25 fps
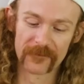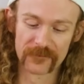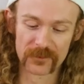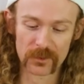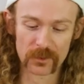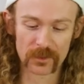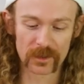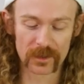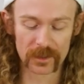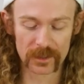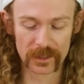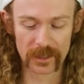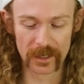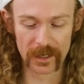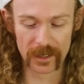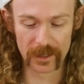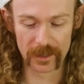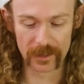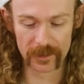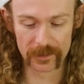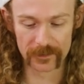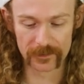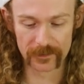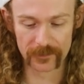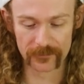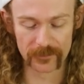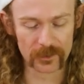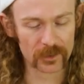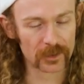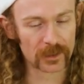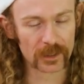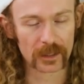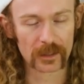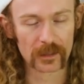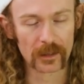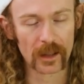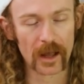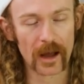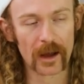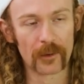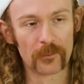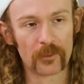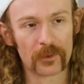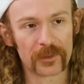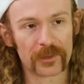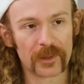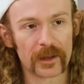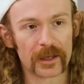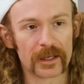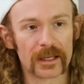If you could collab
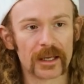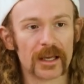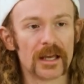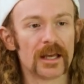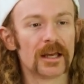with like